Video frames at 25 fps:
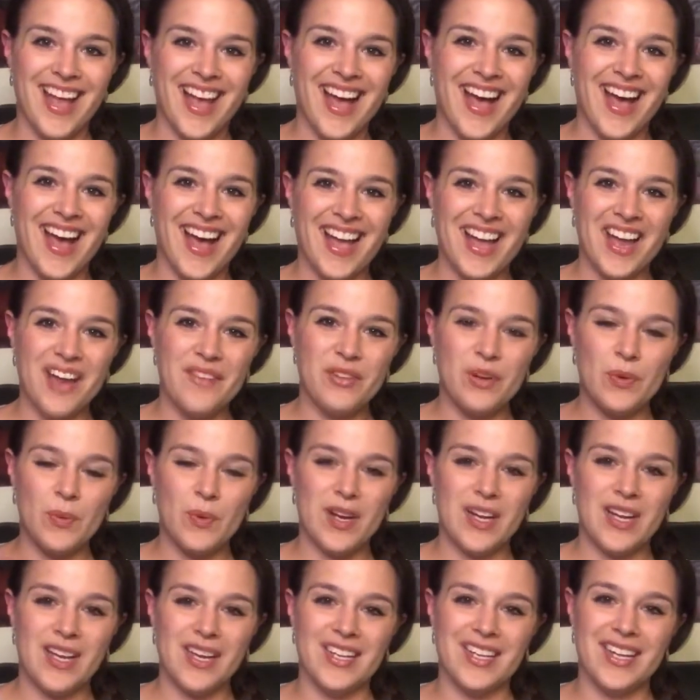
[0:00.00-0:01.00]
Hi
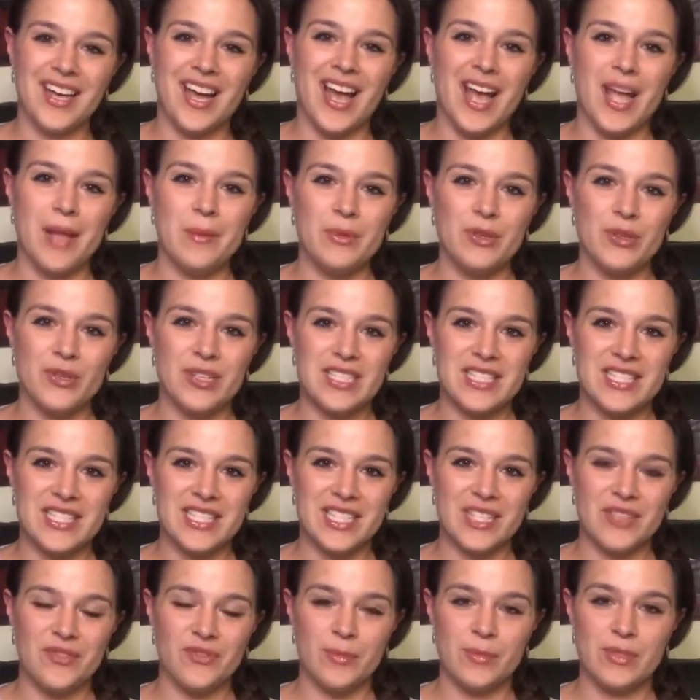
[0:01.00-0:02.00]
everyone, I'm
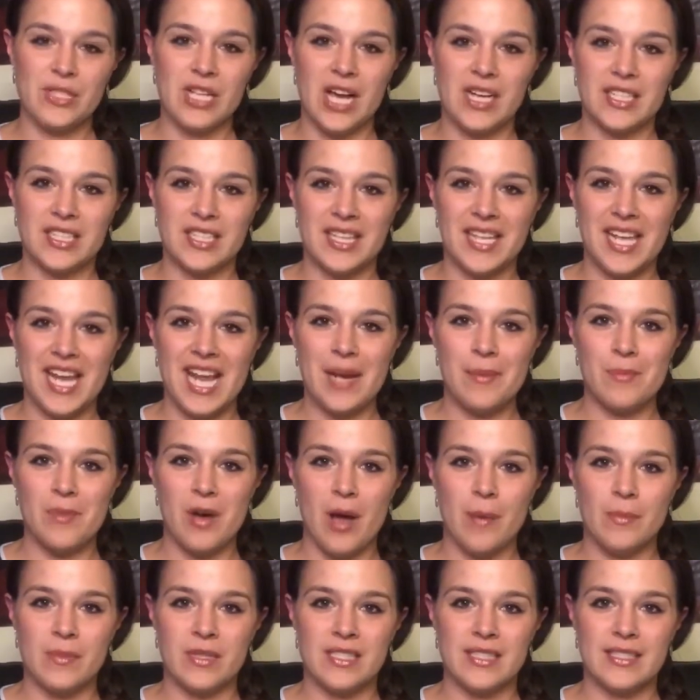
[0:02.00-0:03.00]
Kristen from Talk to the Hand
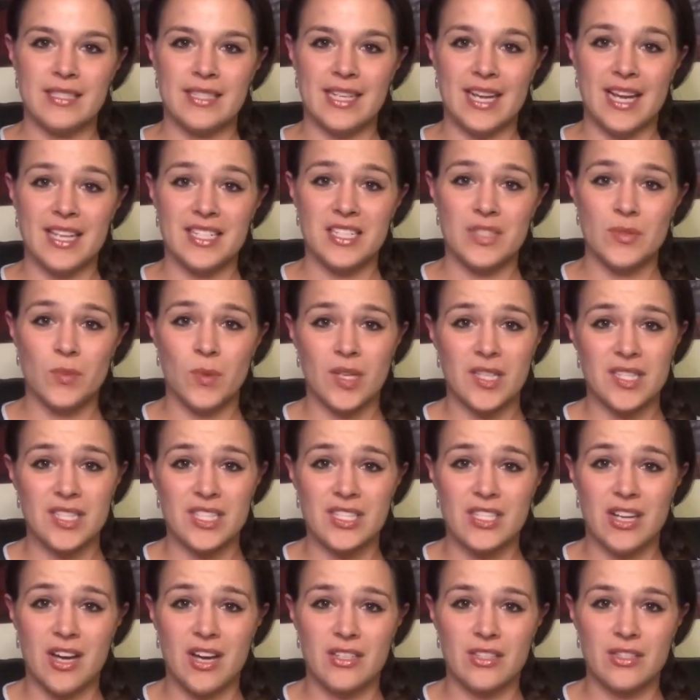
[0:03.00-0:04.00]
Mamas and I just wanted to
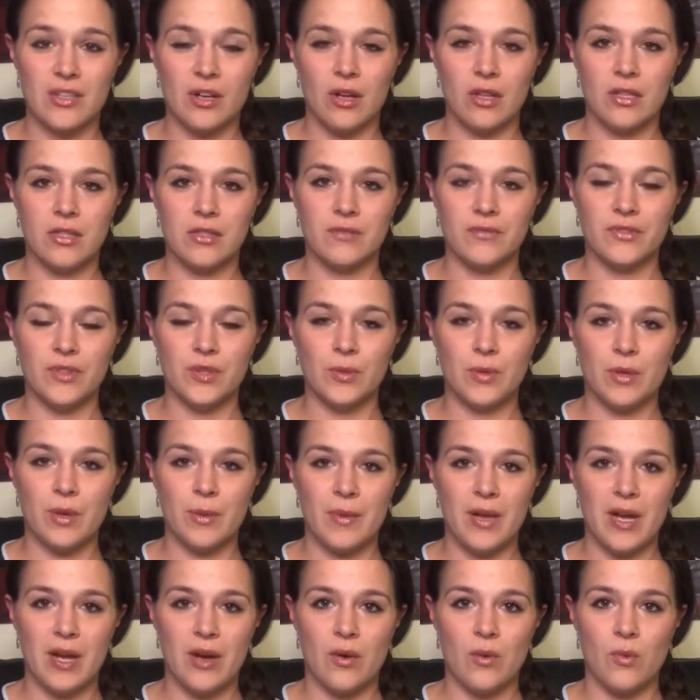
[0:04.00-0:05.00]
talk to all of you
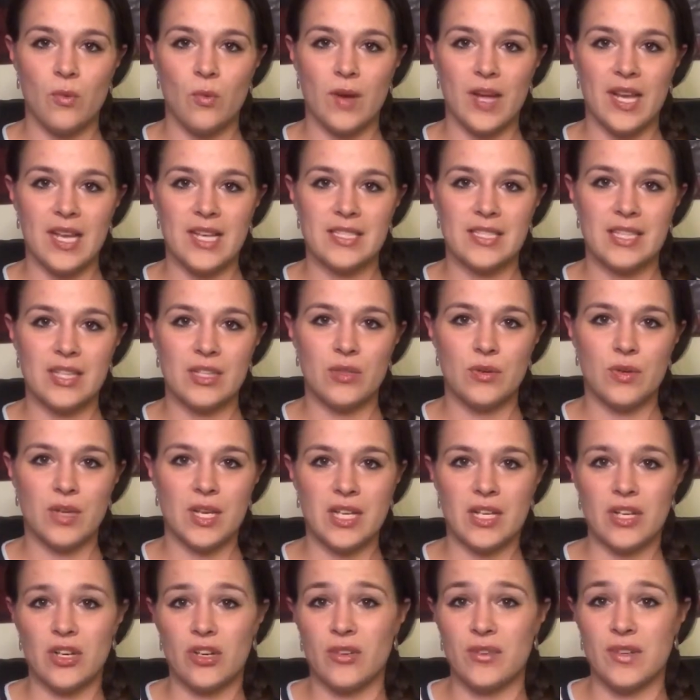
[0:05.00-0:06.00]
about ways that you
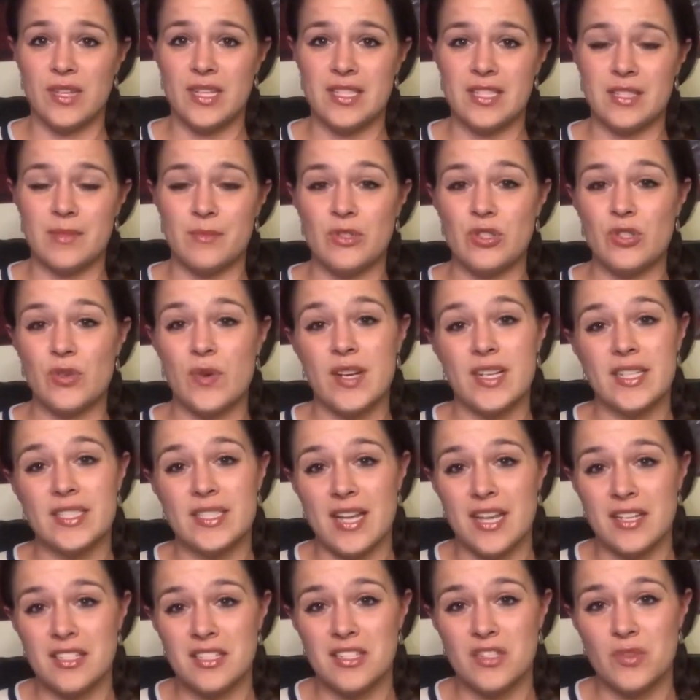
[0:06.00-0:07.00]
can increase some joint
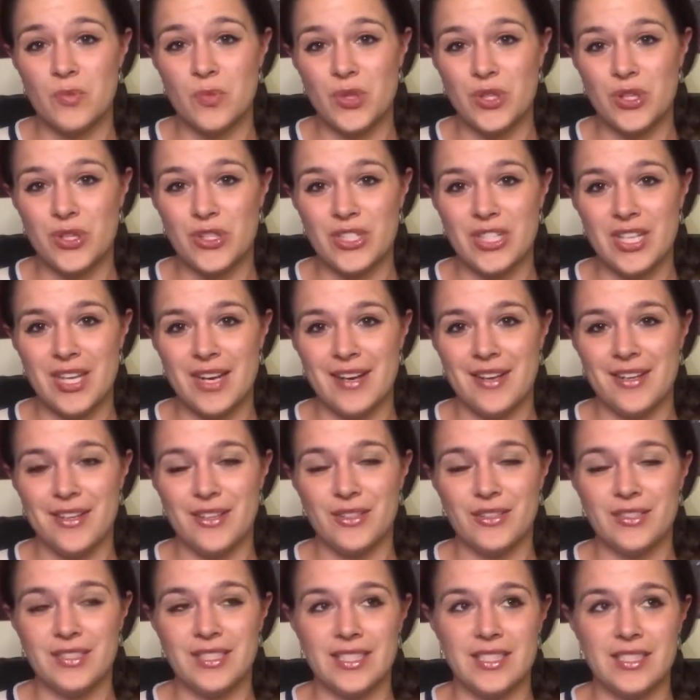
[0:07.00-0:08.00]
attention with your
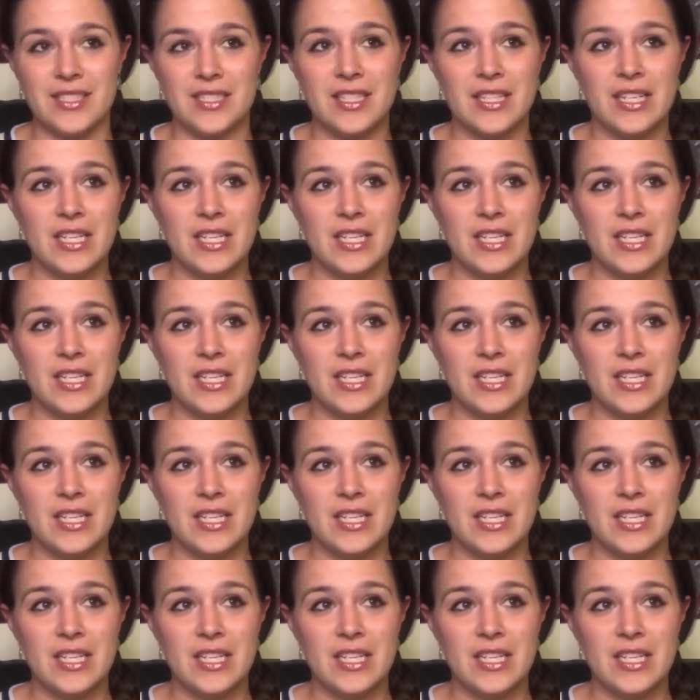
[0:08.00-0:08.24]
child and